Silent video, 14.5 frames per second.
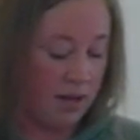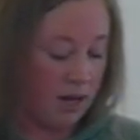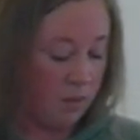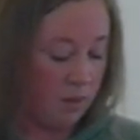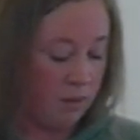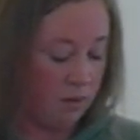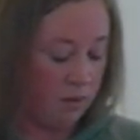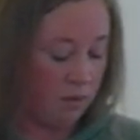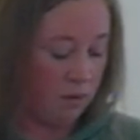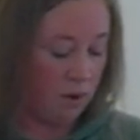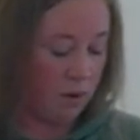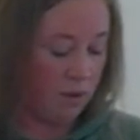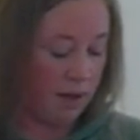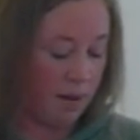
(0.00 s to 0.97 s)
and we will
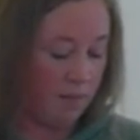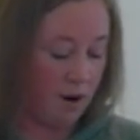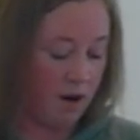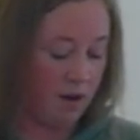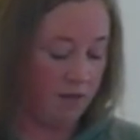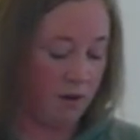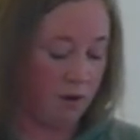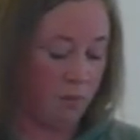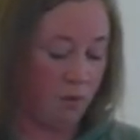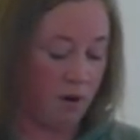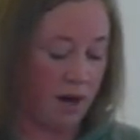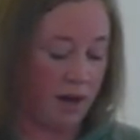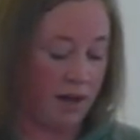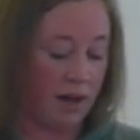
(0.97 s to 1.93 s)
grow that part of our
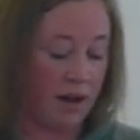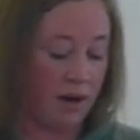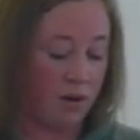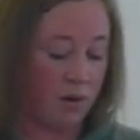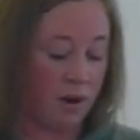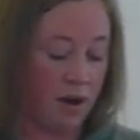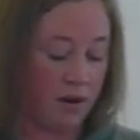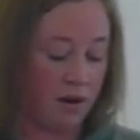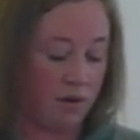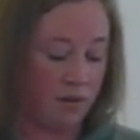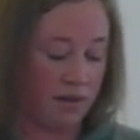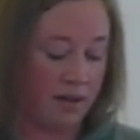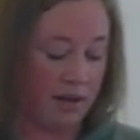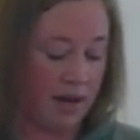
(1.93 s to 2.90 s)
brain and crowd
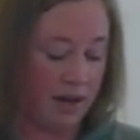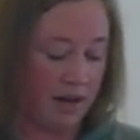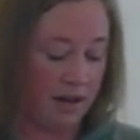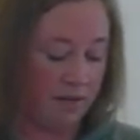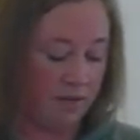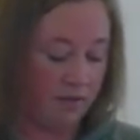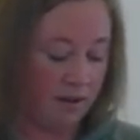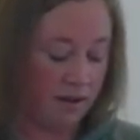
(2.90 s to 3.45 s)
out the negative.